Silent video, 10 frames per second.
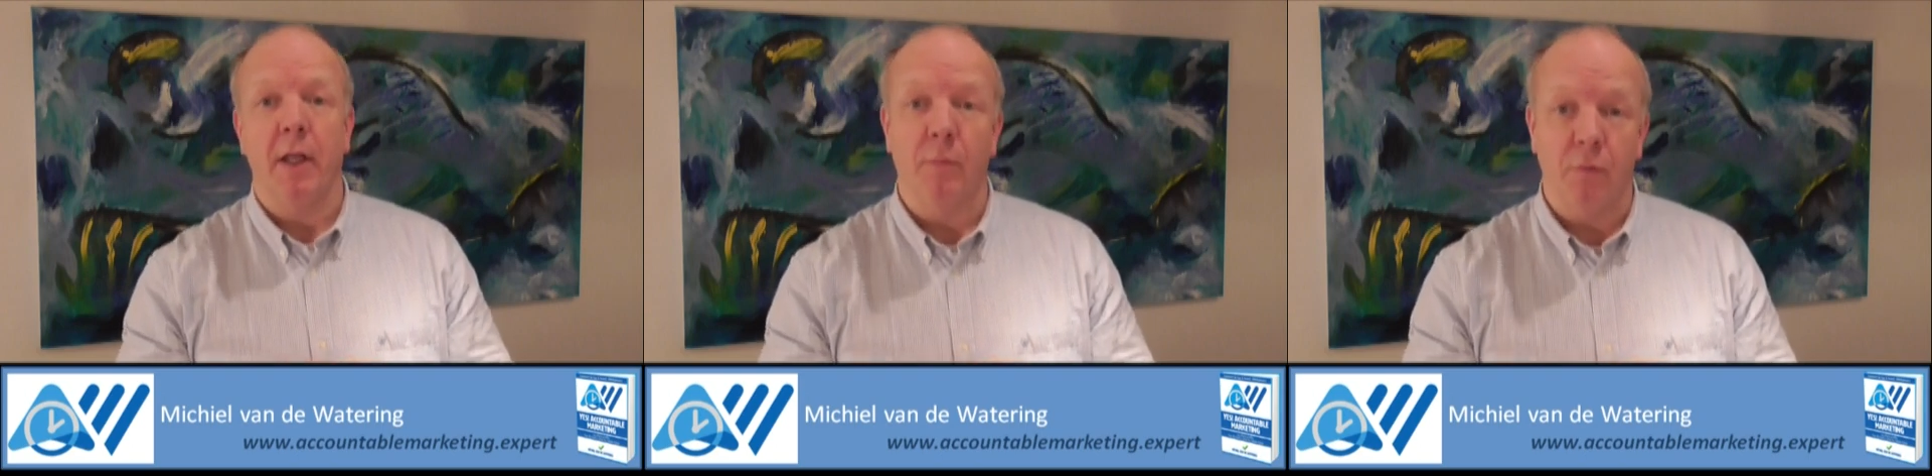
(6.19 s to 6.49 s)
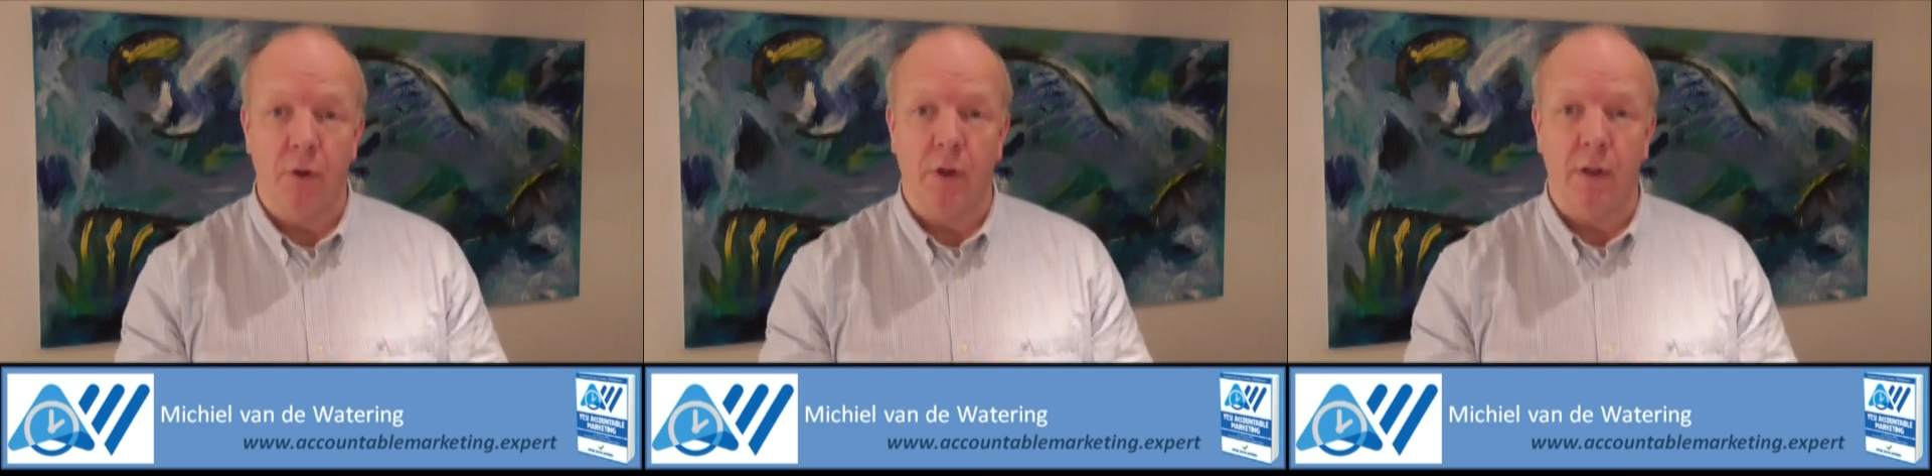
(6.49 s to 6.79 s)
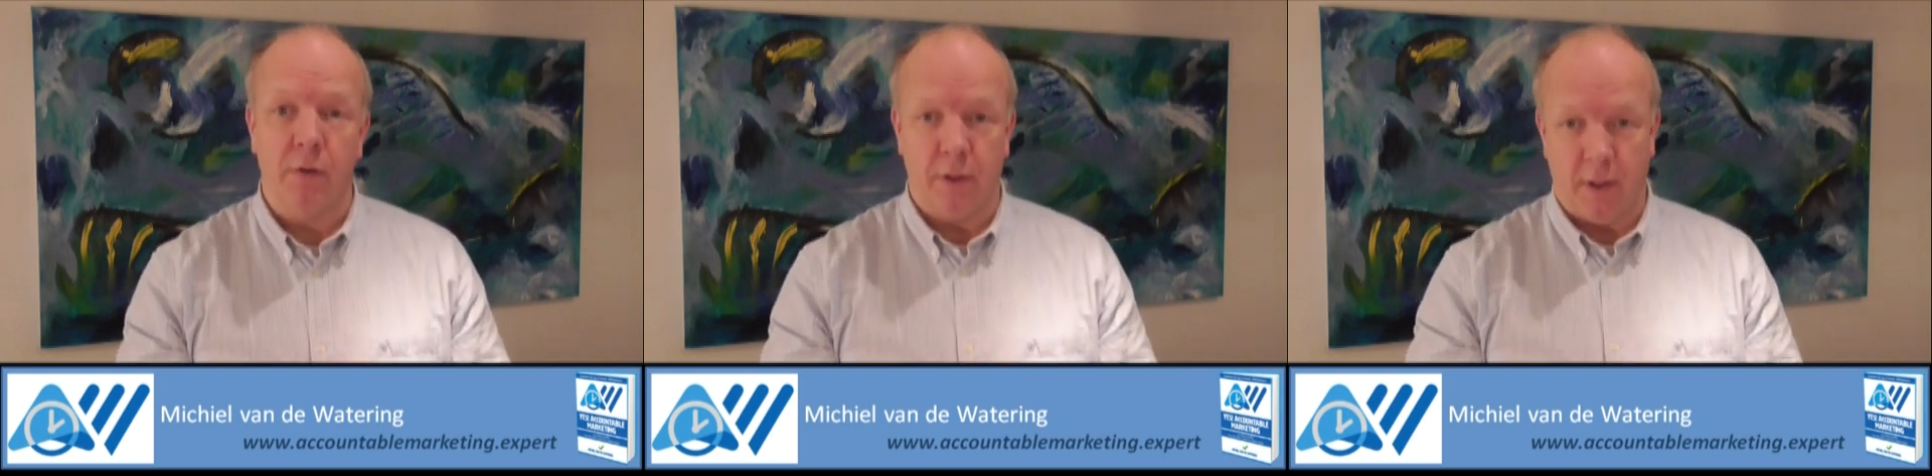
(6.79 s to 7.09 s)
and I'm
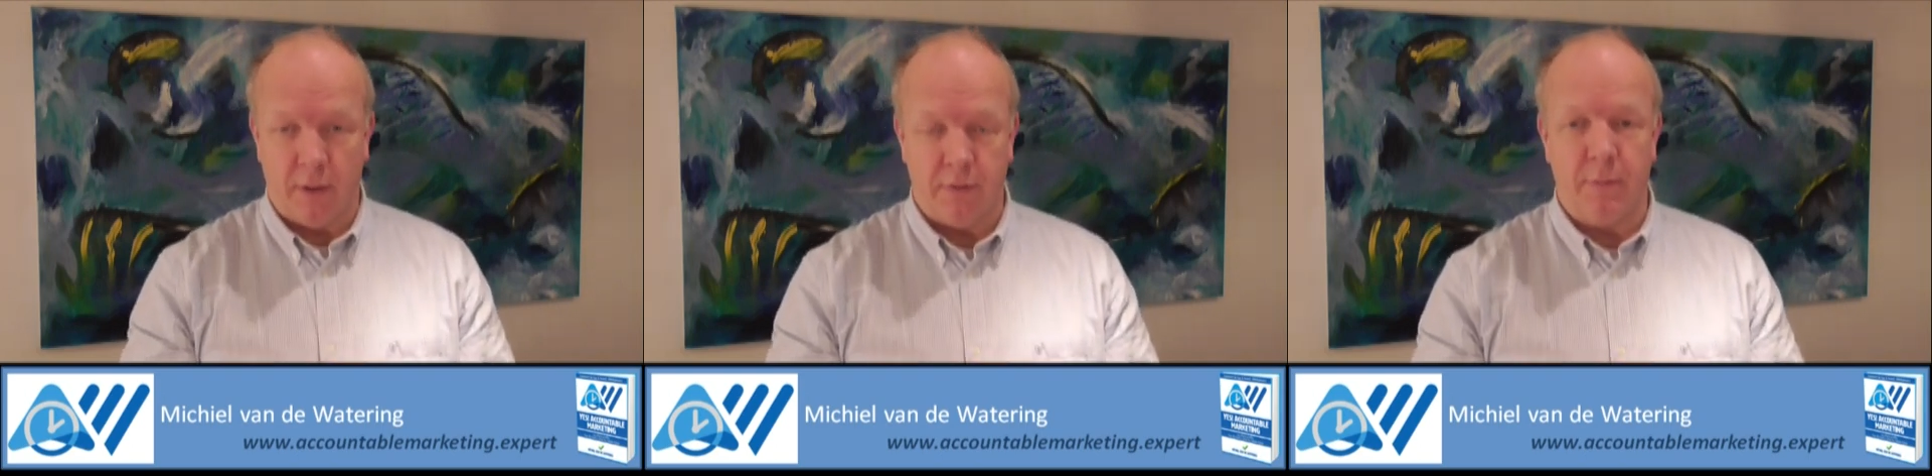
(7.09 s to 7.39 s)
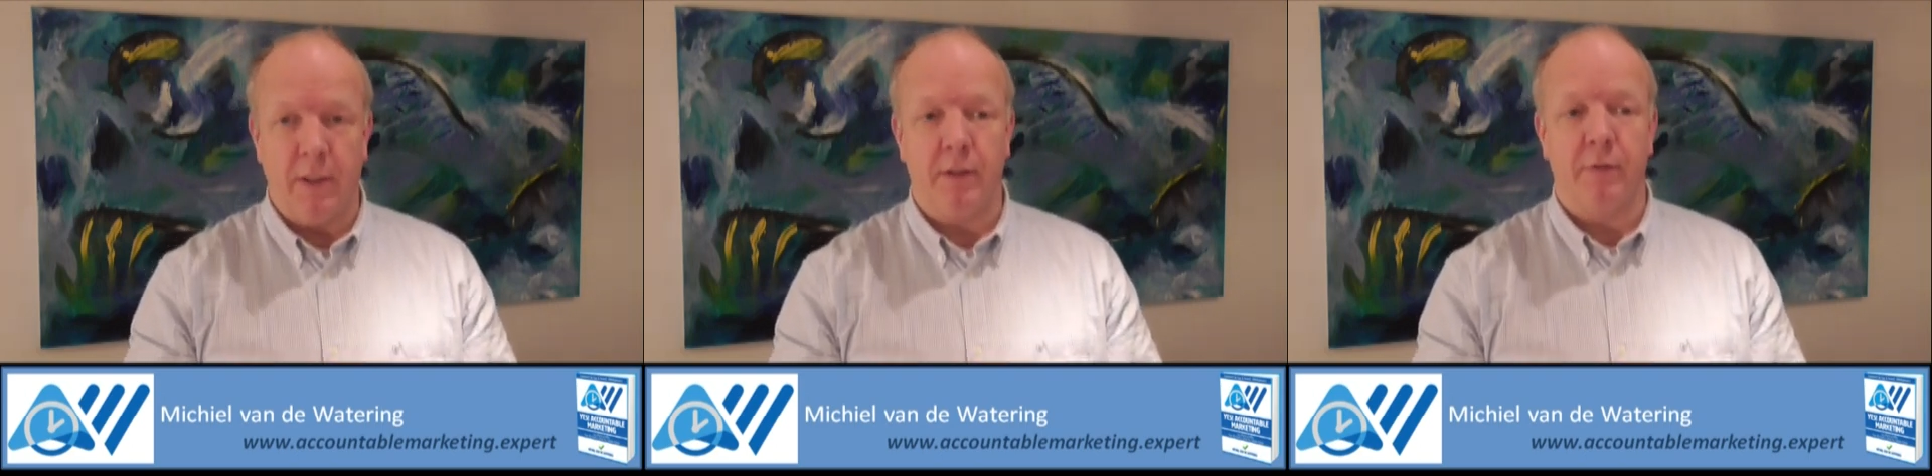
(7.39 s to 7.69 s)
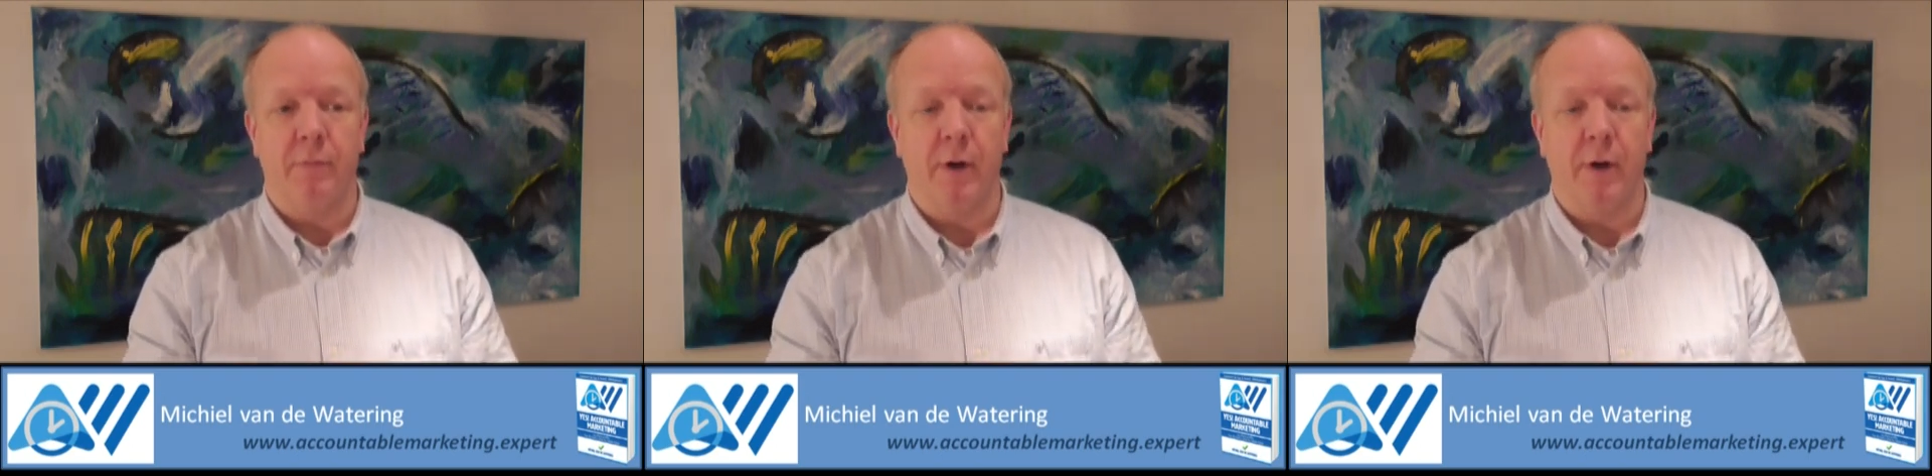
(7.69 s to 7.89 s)
working on the accountability of